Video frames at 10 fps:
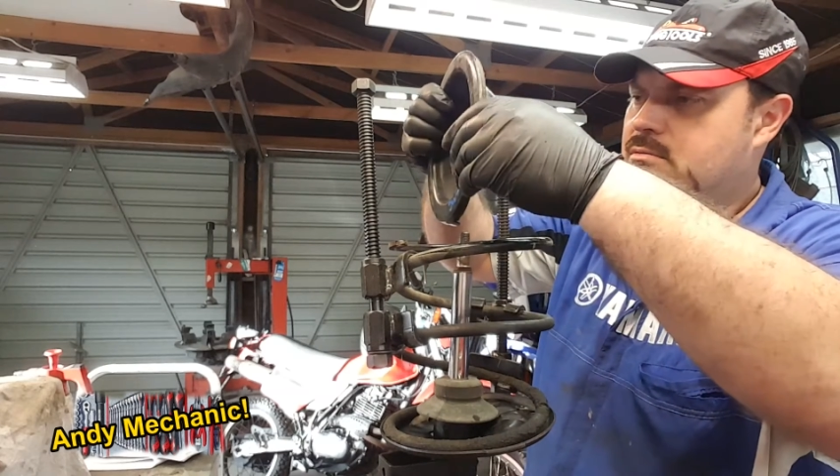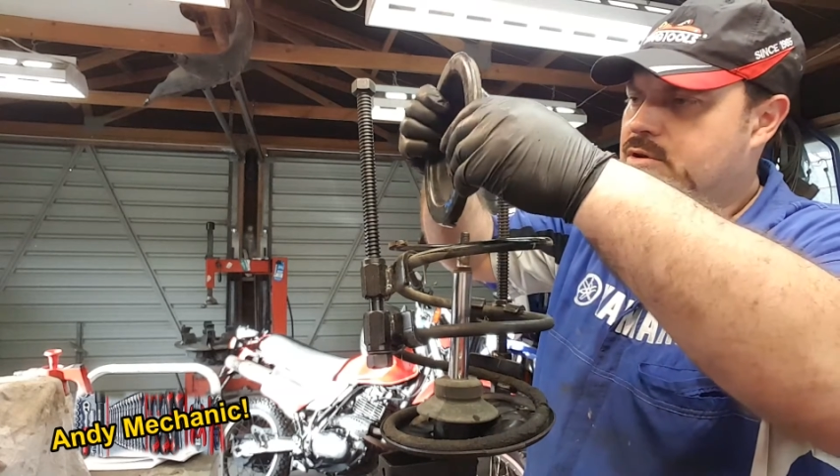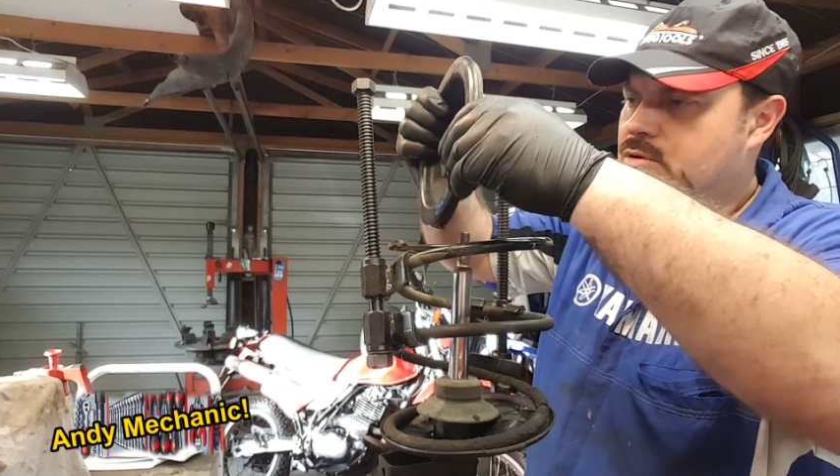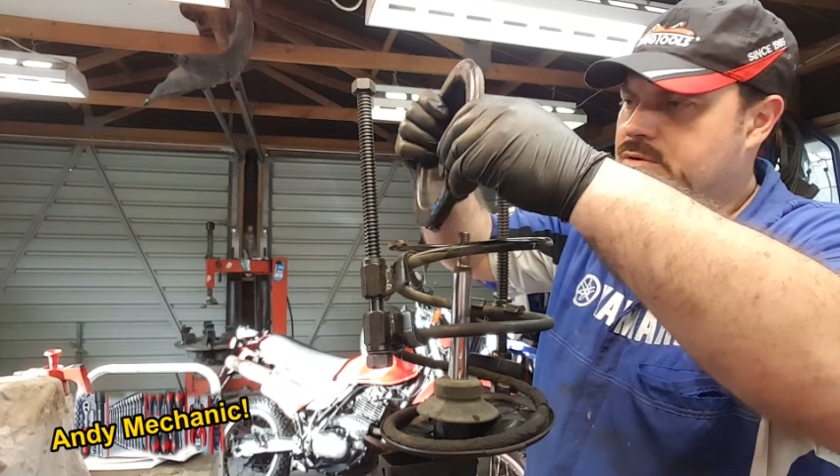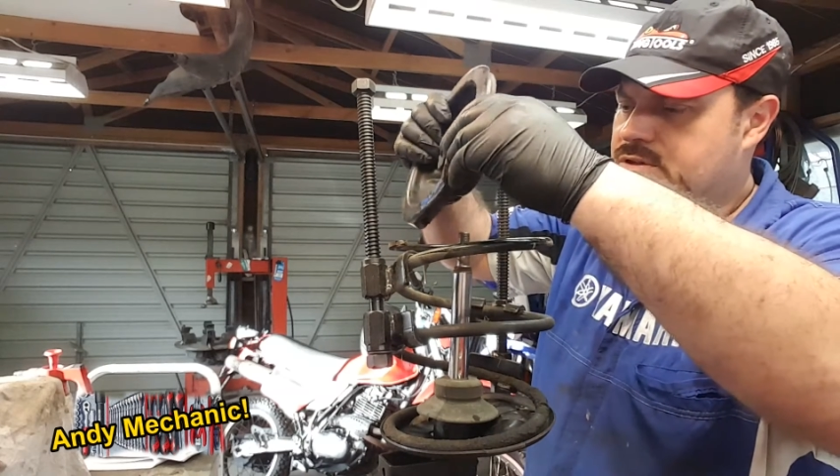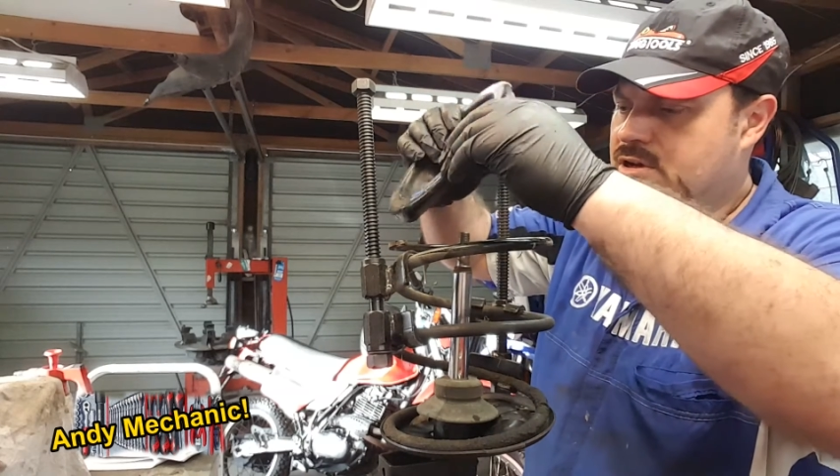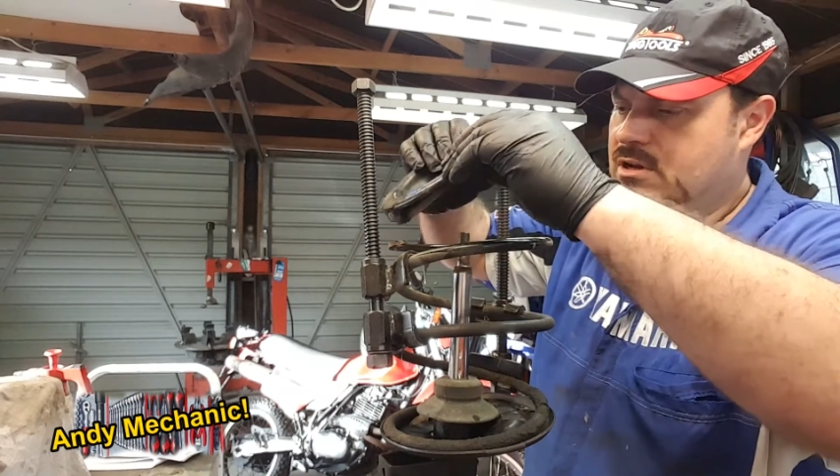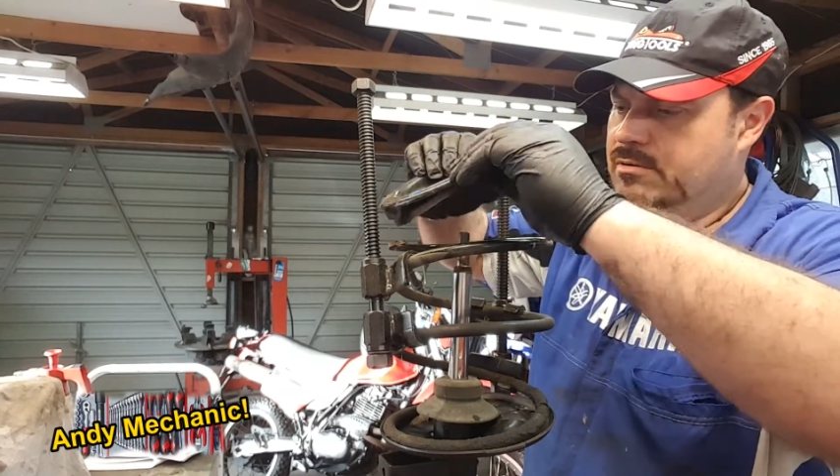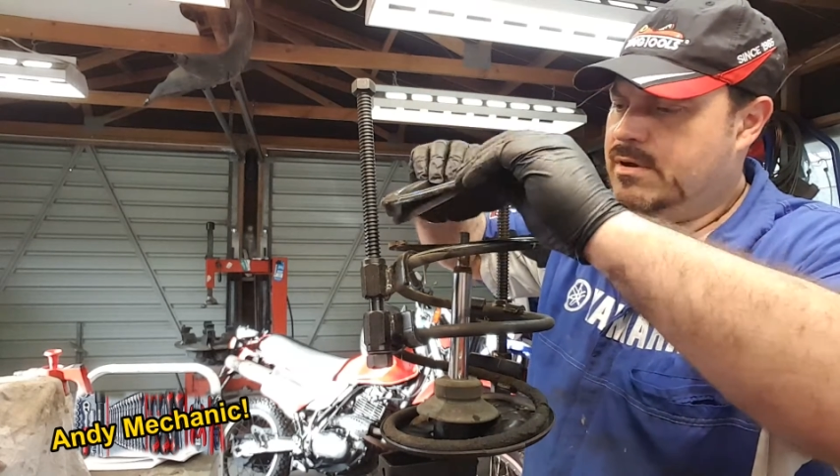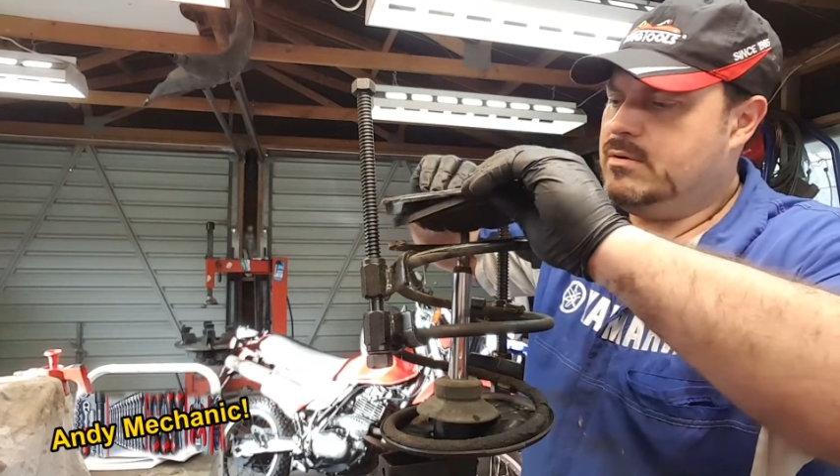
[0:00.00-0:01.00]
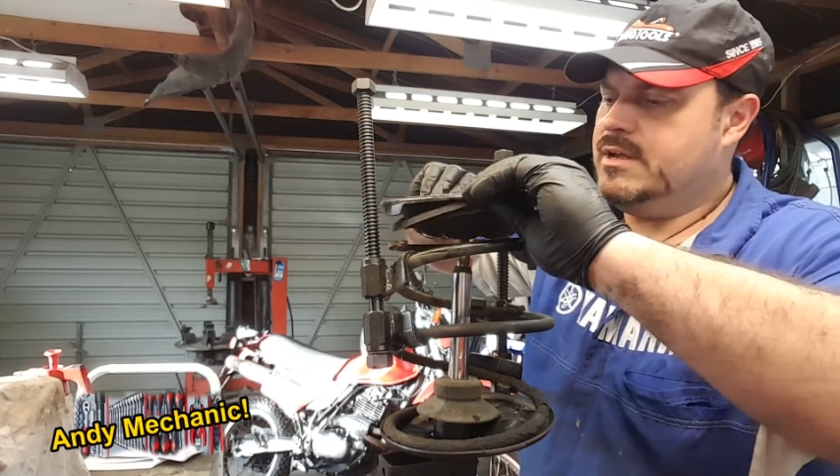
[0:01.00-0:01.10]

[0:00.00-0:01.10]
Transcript: We can always turn it around